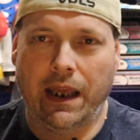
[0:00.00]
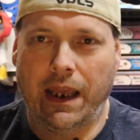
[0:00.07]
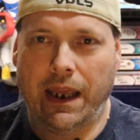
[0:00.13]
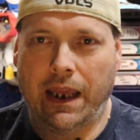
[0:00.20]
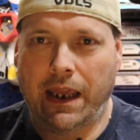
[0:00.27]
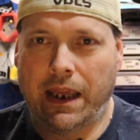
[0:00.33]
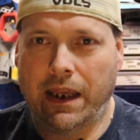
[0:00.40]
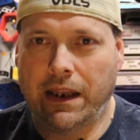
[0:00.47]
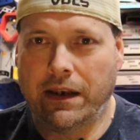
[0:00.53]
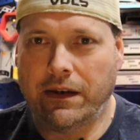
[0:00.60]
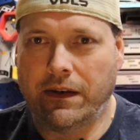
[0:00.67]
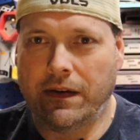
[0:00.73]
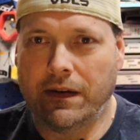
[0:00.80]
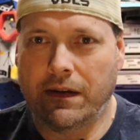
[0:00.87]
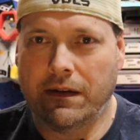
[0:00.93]

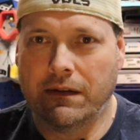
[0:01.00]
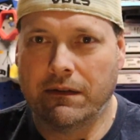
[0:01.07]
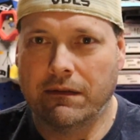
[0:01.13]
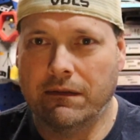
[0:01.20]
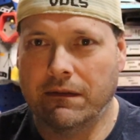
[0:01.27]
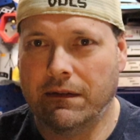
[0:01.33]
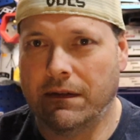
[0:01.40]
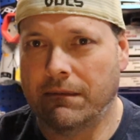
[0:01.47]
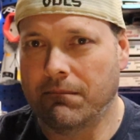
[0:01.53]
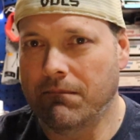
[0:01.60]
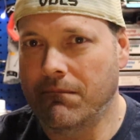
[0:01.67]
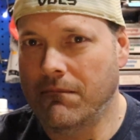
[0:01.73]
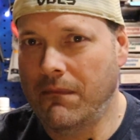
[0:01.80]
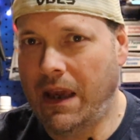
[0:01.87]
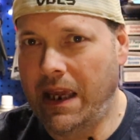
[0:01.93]
and
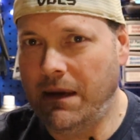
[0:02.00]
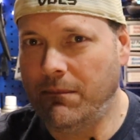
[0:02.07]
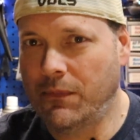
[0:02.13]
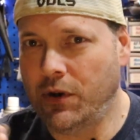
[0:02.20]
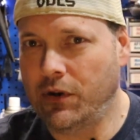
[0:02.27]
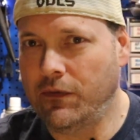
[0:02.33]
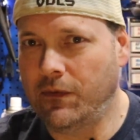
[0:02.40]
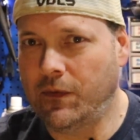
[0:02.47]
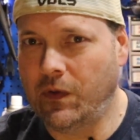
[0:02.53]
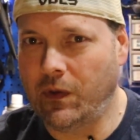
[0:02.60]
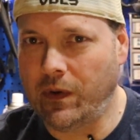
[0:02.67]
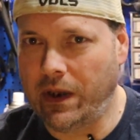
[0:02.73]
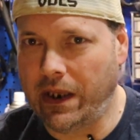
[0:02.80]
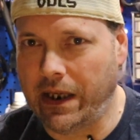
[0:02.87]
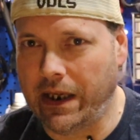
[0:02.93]
may move
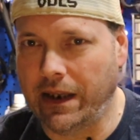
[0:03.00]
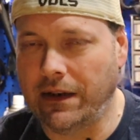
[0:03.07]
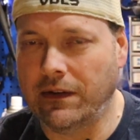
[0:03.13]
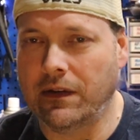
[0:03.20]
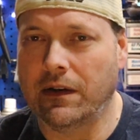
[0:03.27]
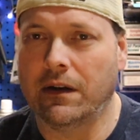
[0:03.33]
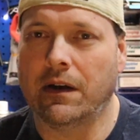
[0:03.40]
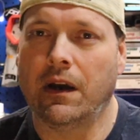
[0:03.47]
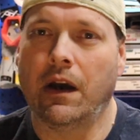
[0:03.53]
to it,